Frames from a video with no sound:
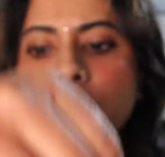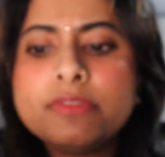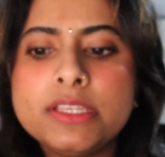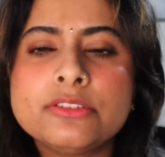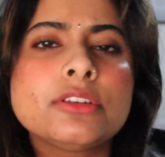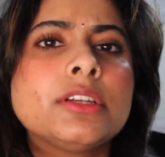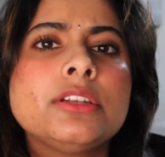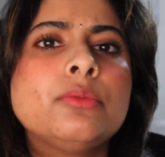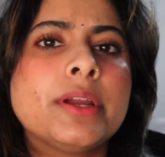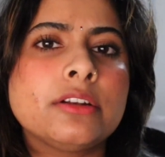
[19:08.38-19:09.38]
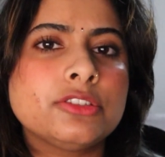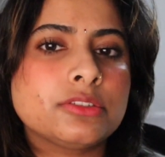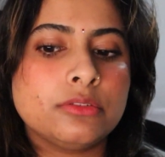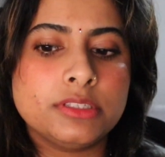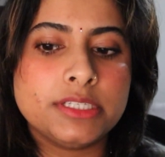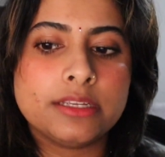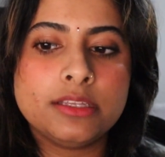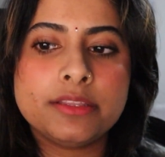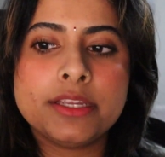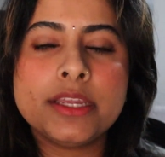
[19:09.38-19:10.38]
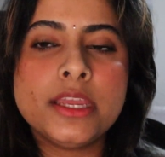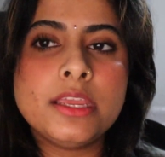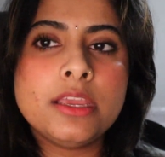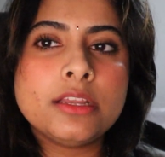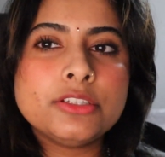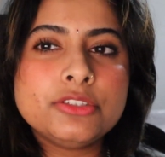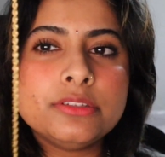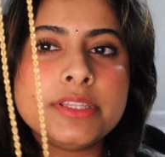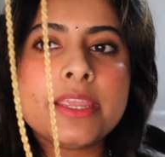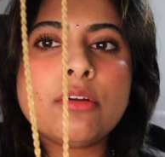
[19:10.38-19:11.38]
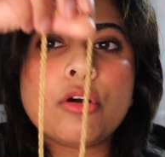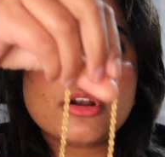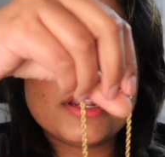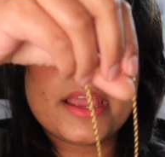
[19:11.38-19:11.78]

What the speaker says: of these are good to wear just on the daily. They aren't